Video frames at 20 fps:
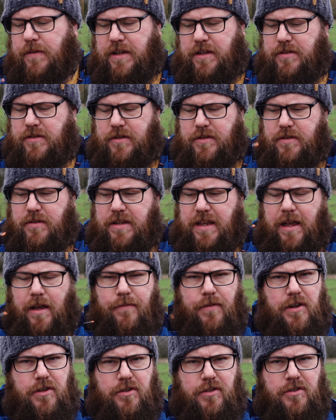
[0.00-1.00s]
and it's just, yeah,
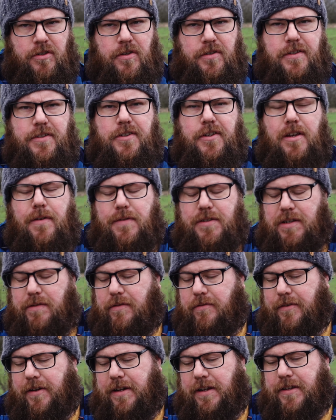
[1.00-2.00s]
I've only just touched the surface of
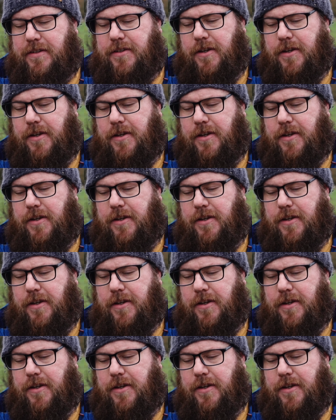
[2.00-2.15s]
it really.